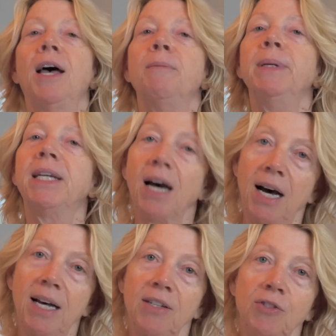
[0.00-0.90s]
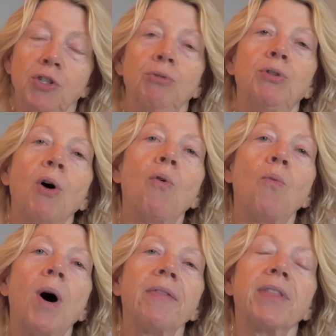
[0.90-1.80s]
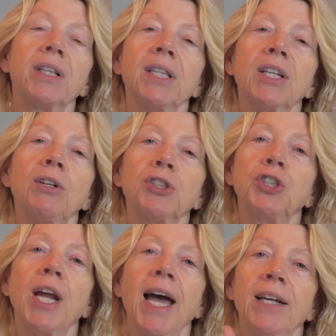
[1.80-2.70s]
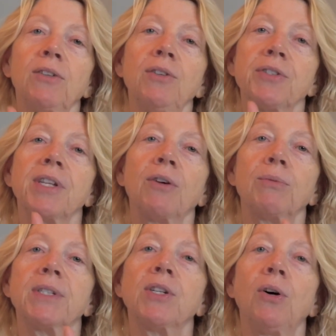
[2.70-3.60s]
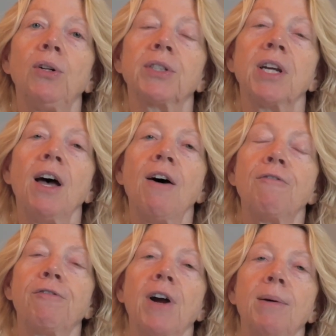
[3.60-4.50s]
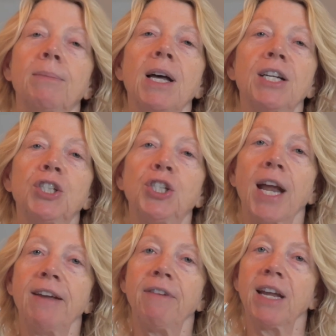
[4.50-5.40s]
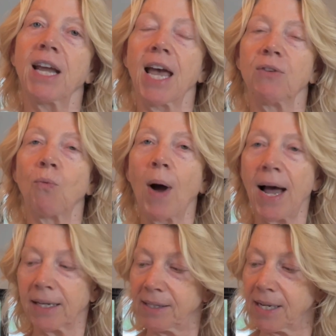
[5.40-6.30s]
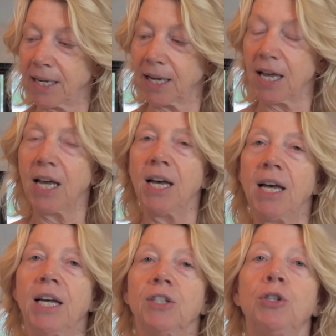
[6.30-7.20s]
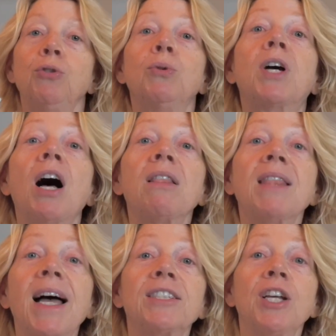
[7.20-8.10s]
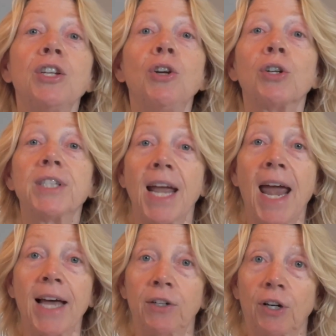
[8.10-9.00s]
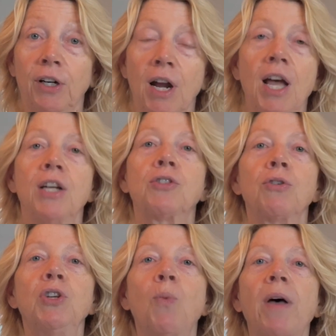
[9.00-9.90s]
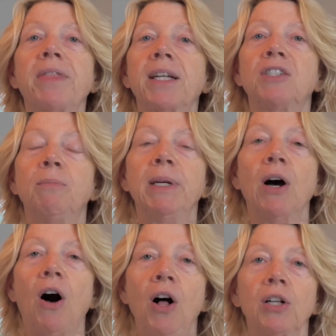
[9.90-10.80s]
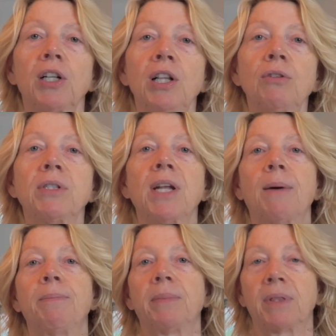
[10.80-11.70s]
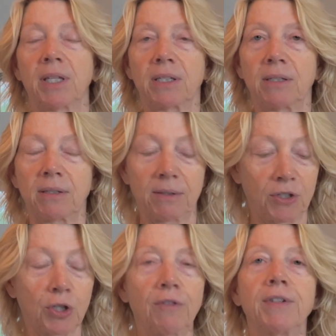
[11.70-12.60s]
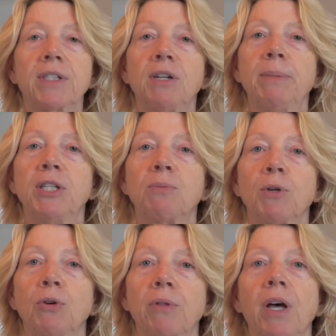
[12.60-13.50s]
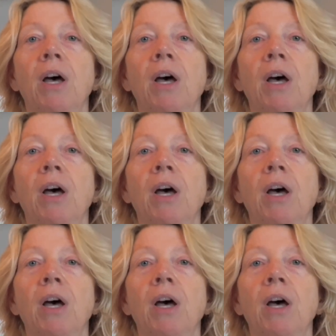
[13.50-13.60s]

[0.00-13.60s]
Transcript: because you don't want the little channels that result from shaving and waxing to collect your tanner. So you want that to be all closed up, the surface to be smooth.